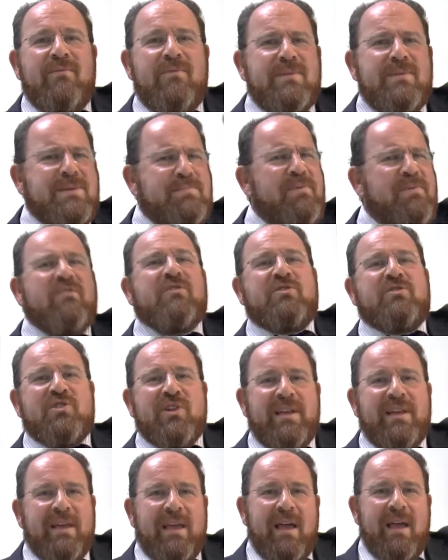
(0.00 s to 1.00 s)

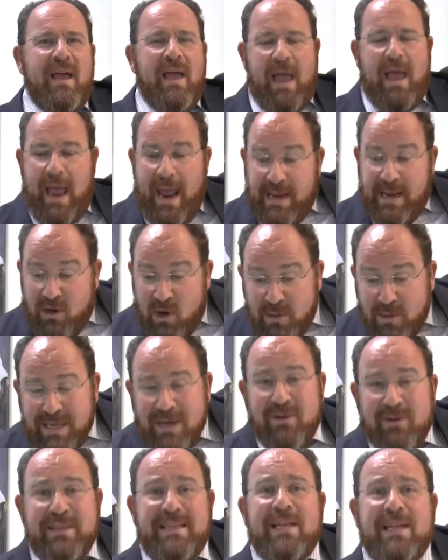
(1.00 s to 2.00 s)
spiritually, and he knows
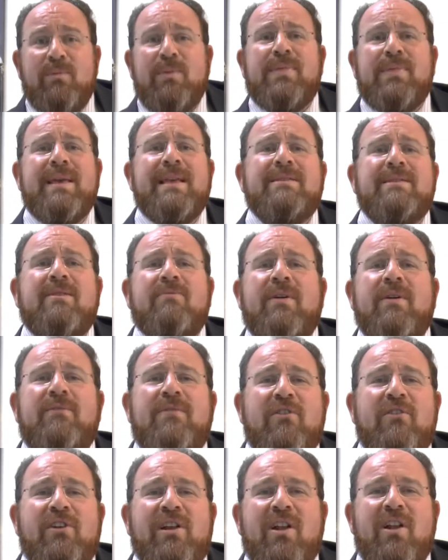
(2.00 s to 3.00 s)
how to deal with things that are
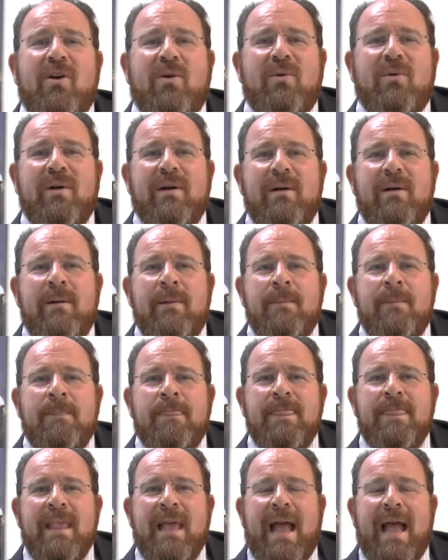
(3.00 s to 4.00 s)
very low.
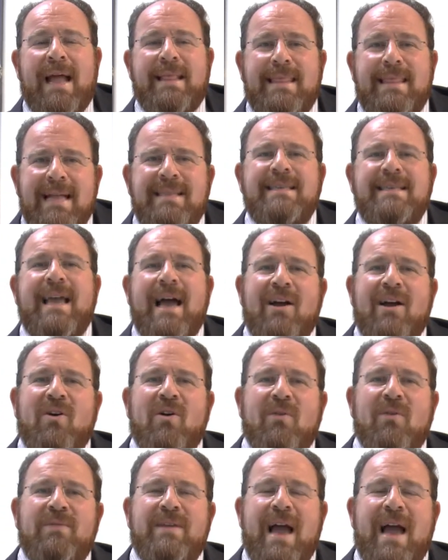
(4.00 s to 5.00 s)
And that's
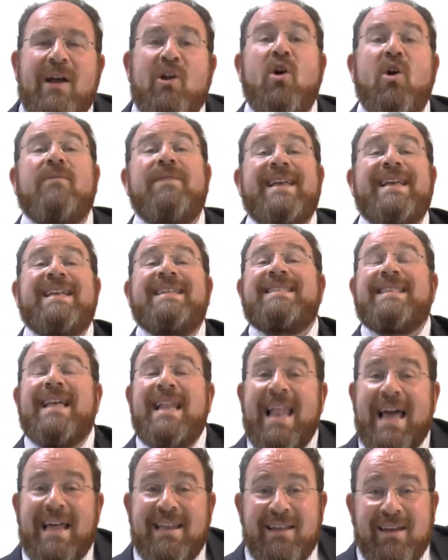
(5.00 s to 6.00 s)
Yaakov. Yaakov is
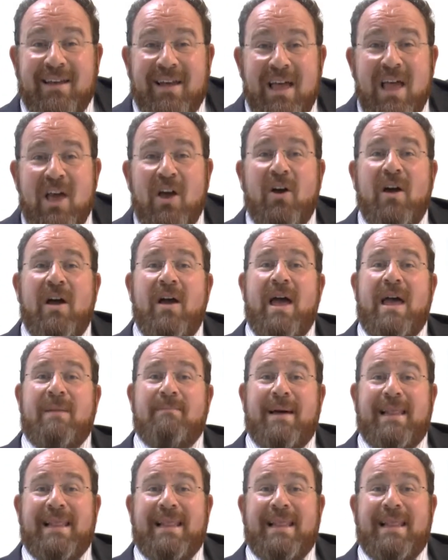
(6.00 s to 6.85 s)
the ladder. And